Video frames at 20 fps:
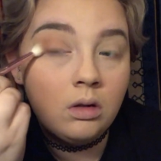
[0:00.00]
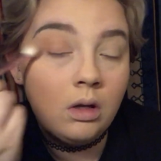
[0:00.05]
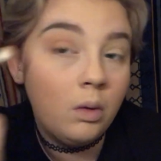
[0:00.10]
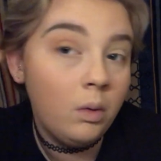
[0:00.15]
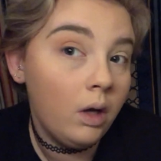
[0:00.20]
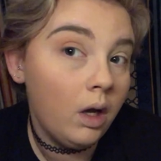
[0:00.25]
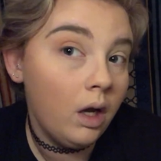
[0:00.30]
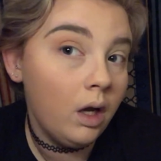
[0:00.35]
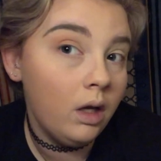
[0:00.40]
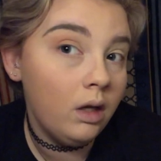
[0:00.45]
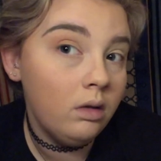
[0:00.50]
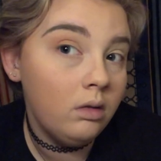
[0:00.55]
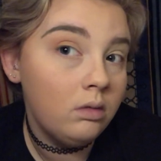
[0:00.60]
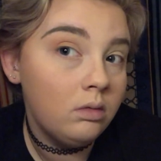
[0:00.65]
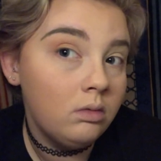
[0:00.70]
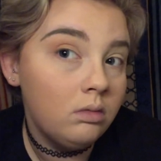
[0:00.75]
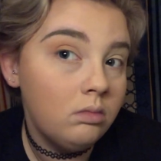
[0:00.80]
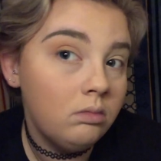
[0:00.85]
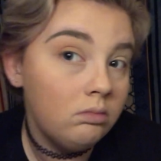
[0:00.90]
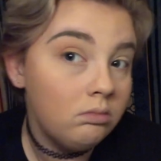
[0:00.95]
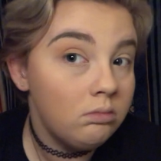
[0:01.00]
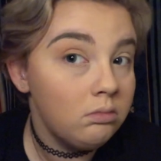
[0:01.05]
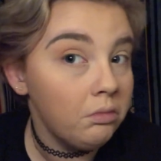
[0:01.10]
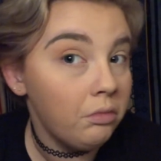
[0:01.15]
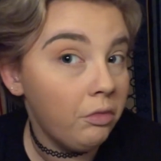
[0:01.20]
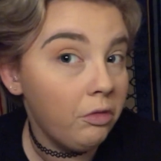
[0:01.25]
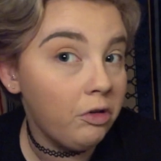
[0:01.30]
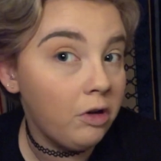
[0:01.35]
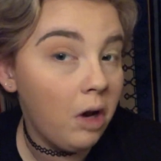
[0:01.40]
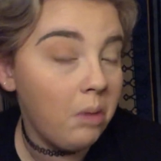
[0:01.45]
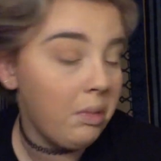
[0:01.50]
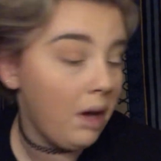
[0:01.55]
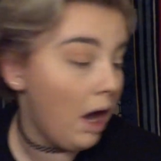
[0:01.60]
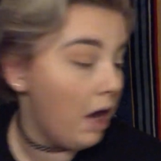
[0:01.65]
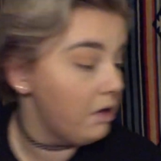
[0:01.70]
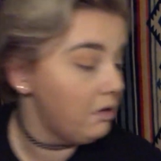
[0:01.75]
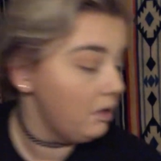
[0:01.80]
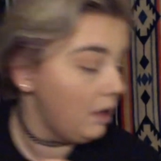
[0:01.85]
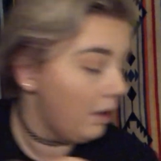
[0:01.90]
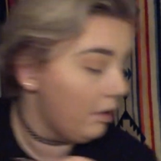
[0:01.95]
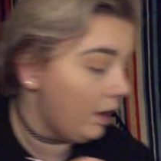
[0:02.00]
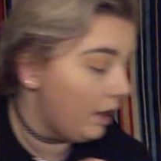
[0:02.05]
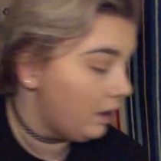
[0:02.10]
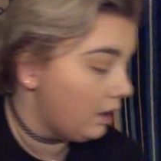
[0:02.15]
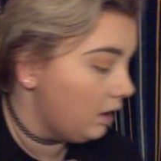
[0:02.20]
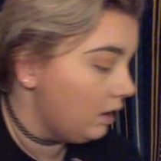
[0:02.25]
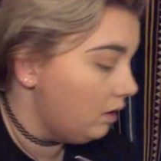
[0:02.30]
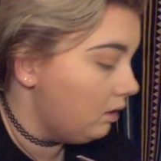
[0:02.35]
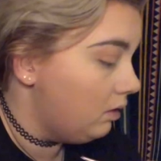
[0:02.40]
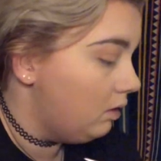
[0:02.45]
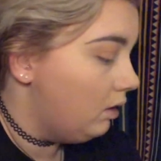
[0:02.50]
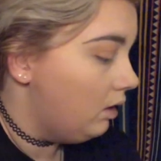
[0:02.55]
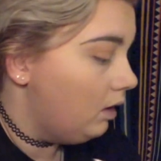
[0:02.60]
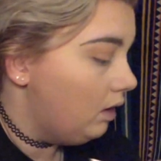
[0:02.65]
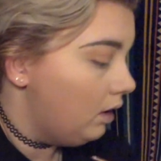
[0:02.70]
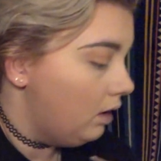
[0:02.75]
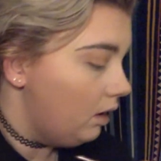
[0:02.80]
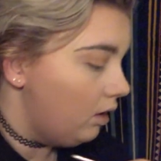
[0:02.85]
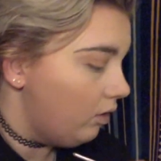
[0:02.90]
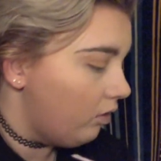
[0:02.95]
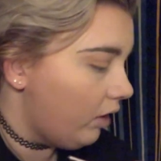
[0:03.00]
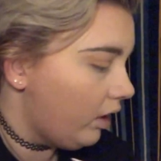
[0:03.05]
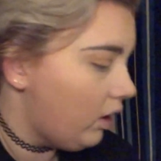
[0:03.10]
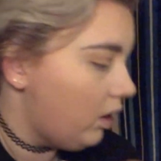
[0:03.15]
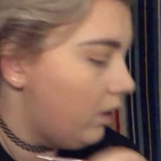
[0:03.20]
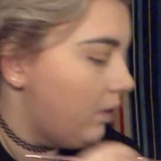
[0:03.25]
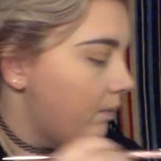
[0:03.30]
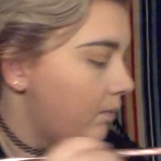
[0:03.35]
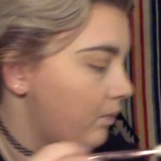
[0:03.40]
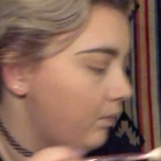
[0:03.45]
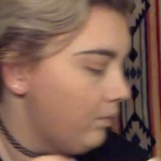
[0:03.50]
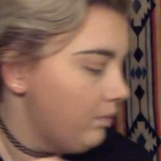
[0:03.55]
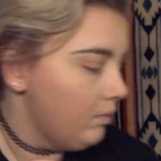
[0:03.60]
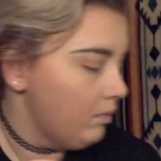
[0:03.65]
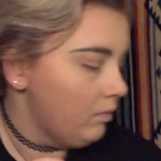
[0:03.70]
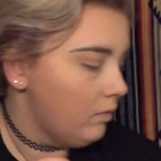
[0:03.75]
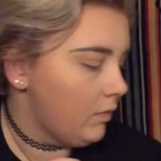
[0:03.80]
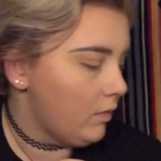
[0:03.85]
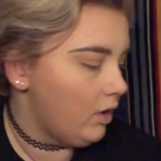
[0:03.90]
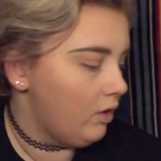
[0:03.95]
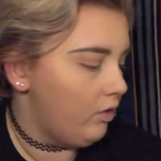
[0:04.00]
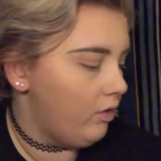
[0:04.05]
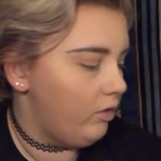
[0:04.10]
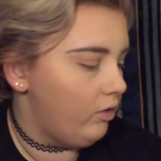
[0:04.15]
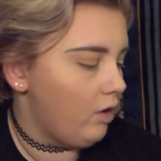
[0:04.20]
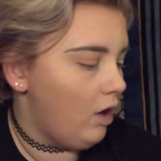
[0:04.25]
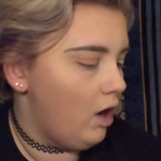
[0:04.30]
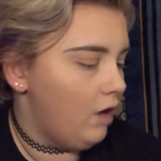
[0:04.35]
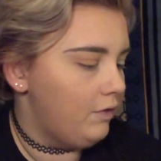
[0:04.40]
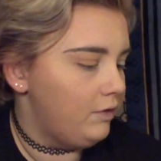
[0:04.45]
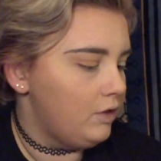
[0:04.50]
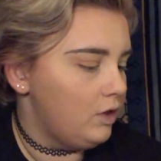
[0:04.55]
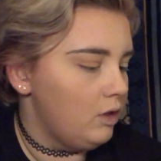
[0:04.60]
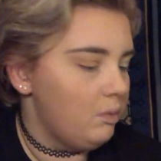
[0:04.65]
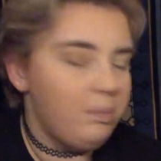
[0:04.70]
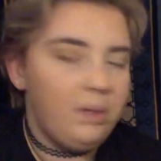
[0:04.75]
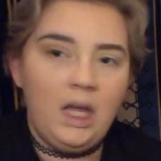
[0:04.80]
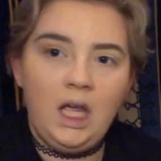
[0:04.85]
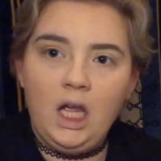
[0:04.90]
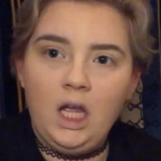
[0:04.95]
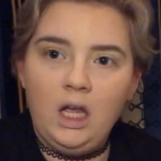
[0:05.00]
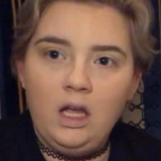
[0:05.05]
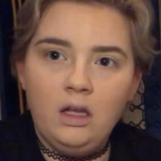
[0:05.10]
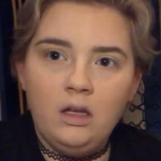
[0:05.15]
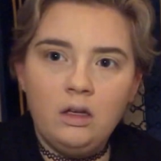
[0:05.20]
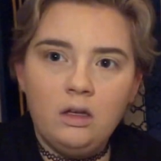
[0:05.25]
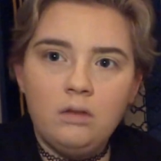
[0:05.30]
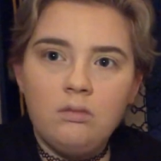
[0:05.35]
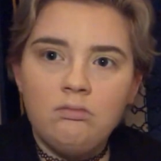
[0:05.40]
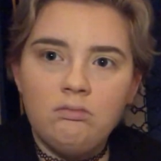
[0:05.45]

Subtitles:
Okay, it's not bad. I like it. It's like a softer pink.